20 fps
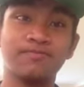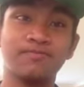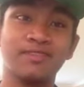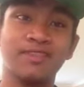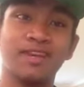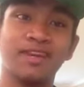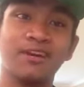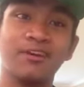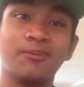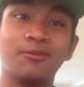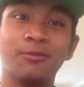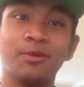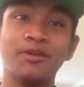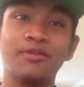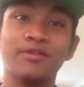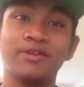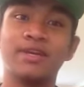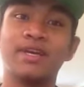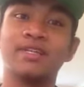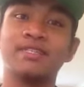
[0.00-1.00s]
Now,
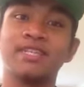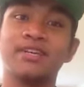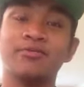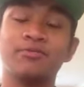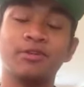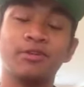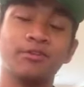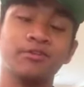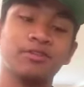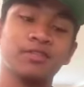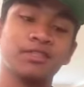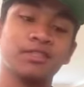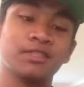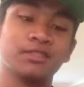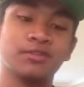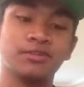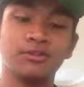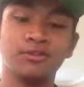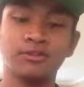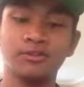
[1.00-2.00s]
many of you guys have brothers and
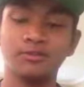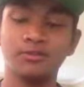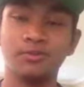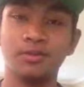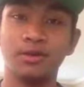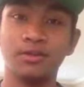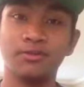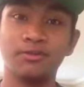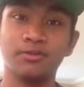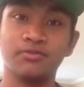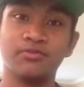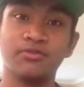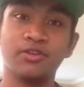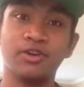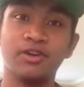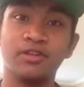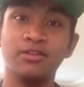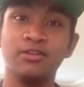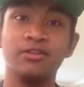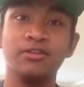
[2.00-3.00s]
sisters, and mothers and
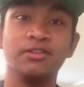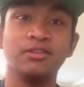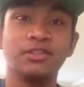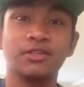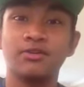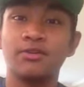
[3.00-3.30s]
fathers,